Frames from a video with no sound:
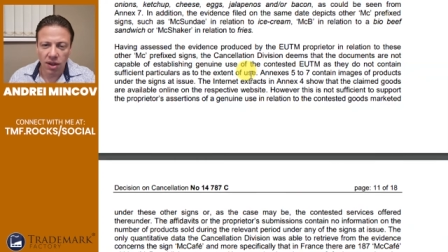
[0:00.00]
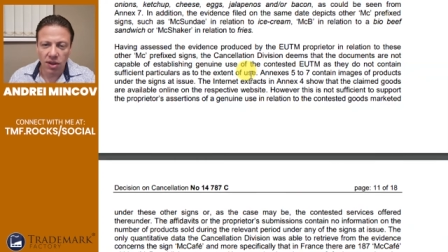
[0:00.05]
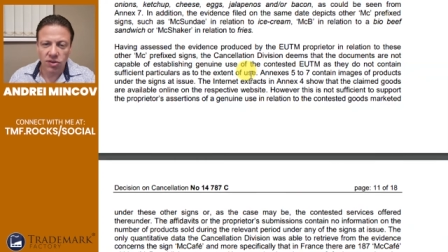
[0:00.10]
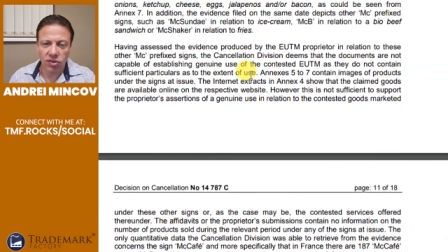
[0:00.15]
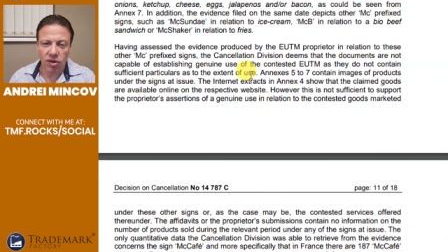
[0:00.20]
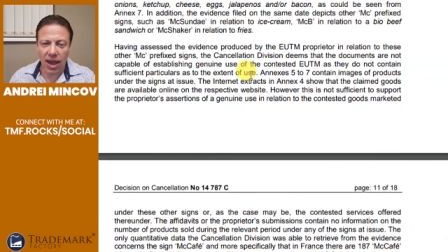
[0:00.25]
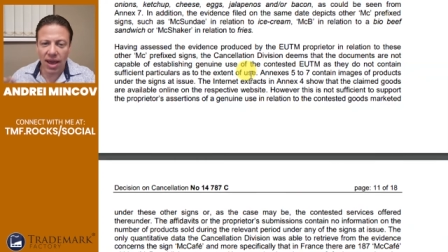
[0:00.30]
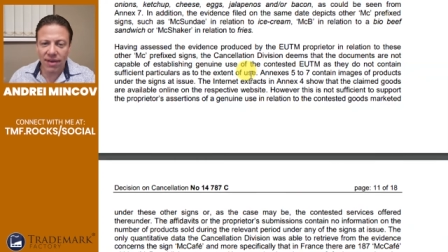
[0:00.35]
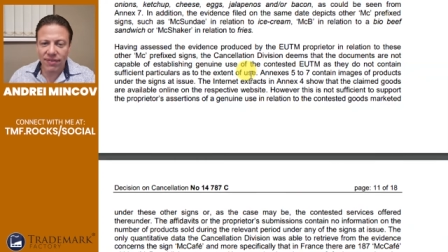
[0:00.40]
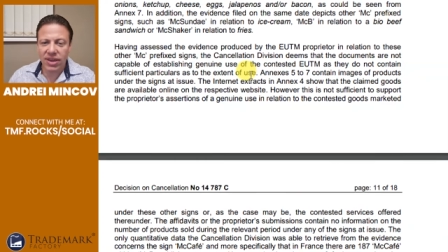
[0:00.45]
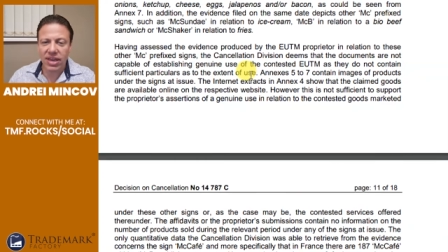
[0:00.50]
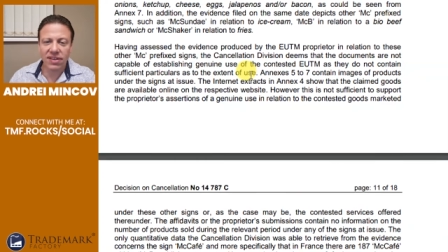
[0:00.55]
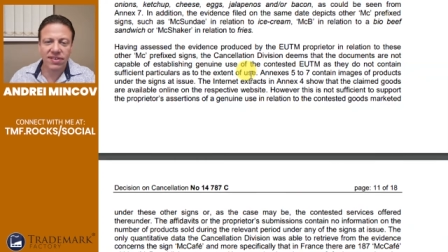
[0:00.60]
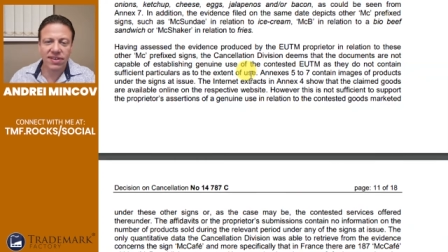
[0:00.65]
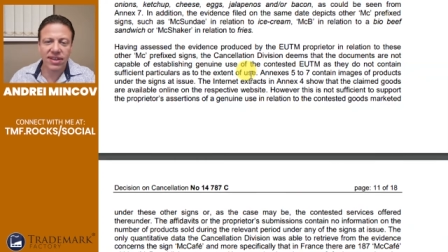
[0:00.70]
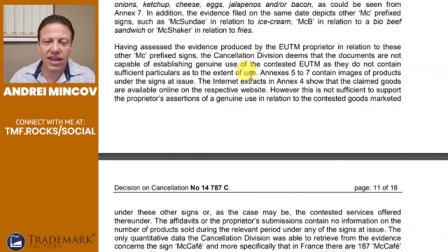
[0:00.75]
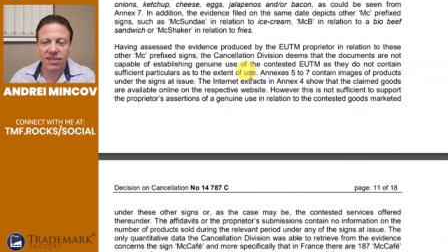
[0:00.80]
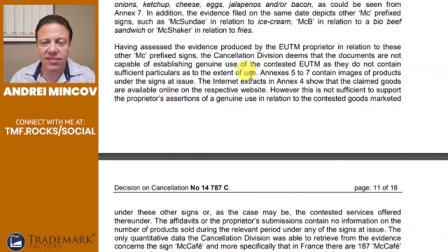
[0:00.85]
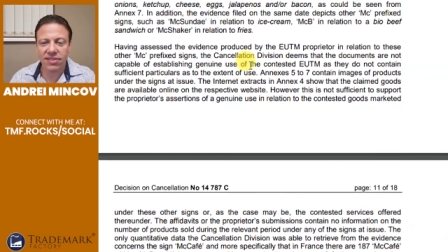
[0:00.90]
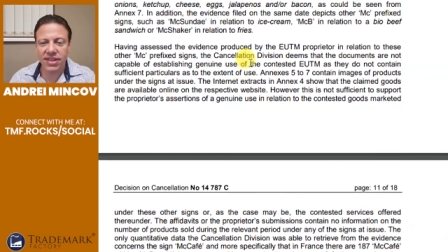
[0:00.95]
So having
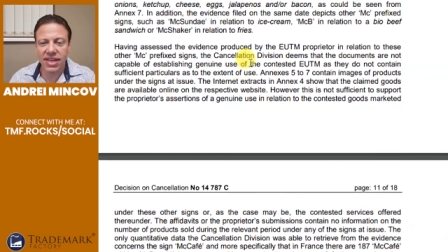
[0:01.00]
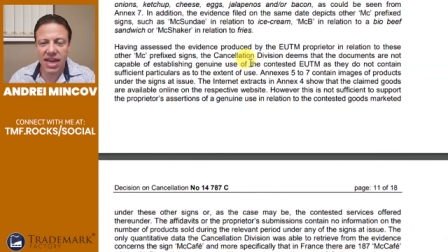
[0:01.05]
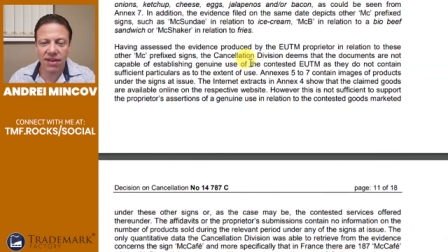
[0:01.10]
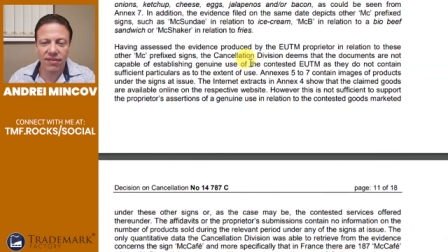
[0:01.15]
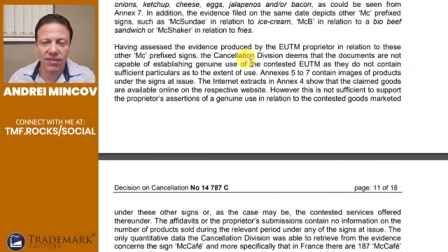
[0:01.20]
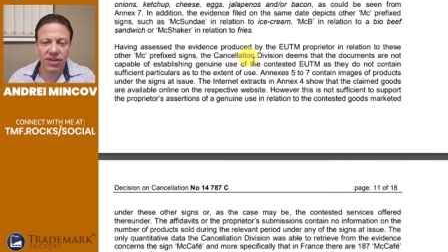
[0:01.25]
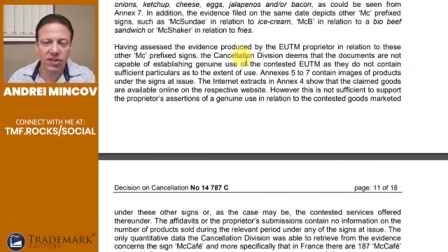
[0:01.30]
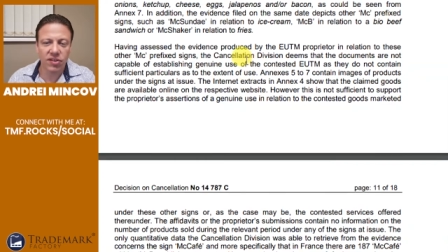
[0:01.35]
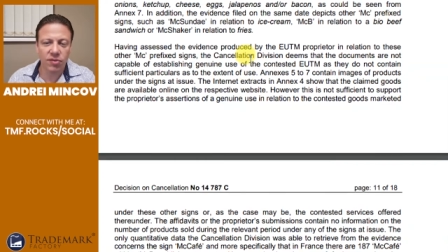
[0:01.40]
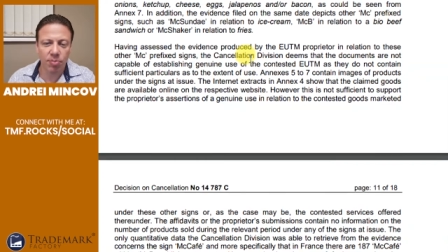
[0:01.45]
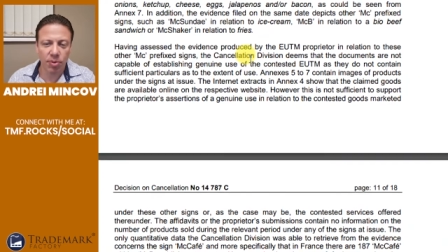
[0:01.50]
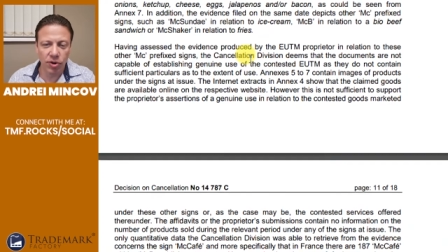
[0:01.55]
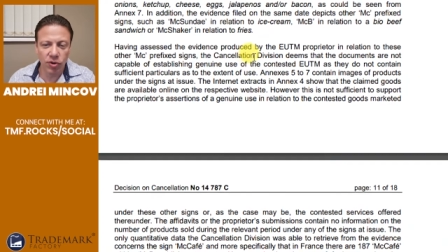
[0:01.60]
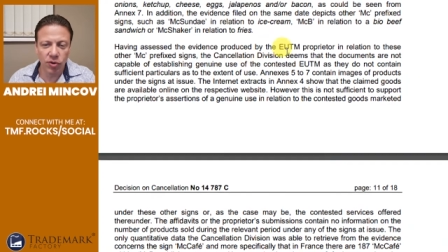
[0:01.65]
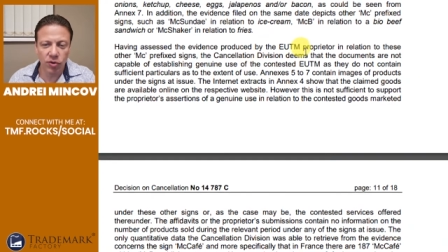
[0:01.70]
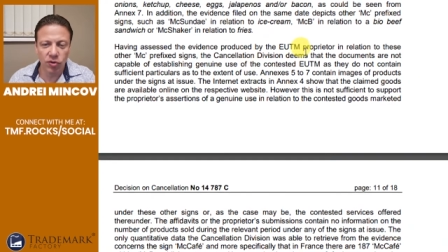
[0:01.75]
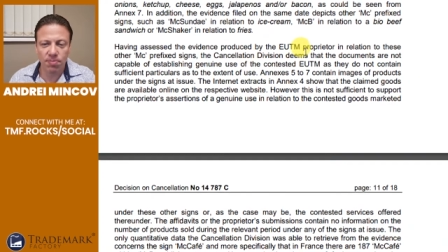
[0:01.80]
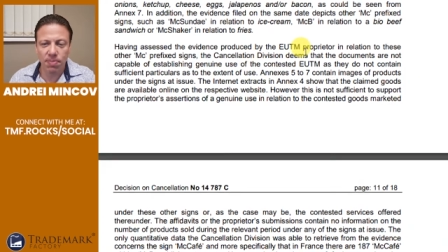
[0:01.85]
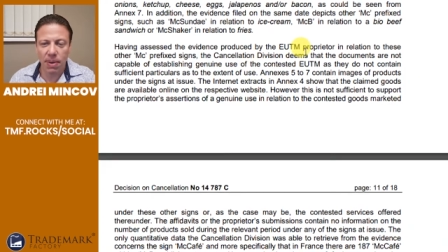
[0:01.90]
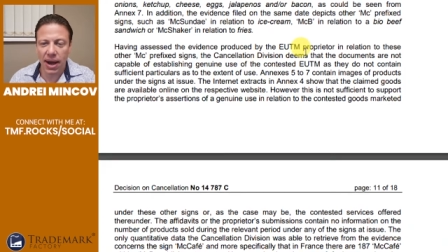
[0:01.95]
assessed the evidence
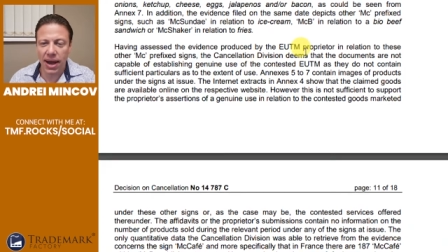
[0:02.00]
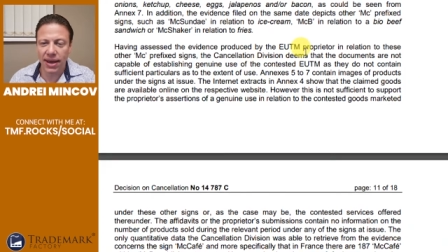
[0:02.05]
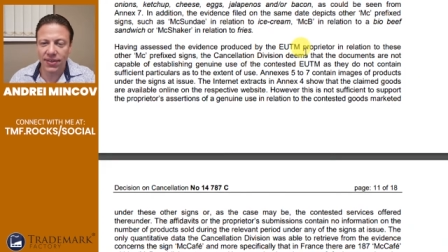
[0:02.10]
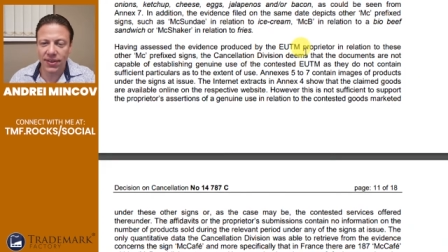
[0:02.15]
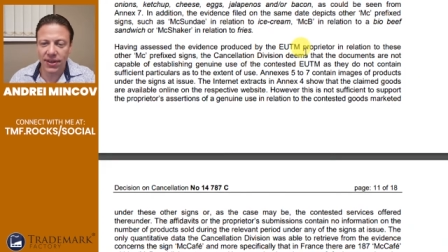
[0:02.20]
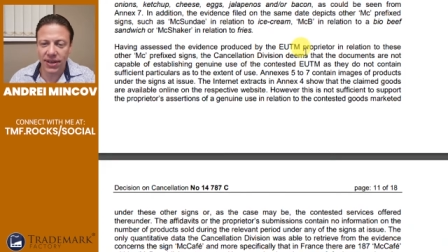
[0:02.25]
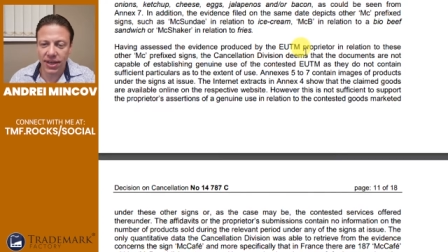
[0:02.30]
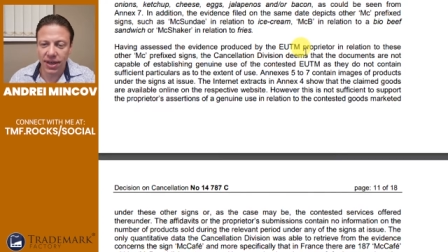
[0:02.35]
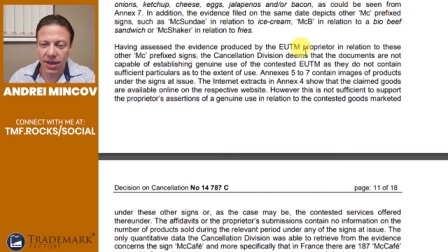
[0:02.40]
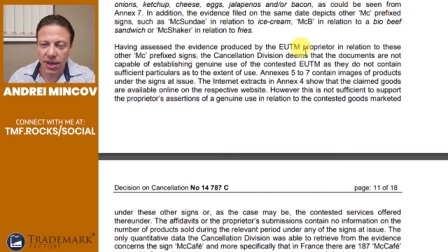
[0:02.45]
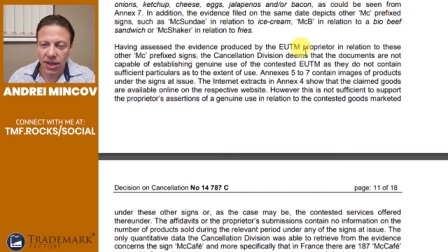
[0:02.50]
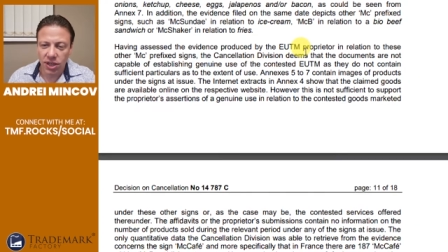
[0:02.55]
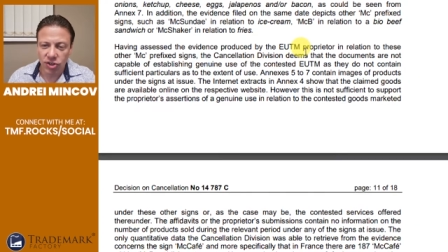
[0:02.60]
produced by the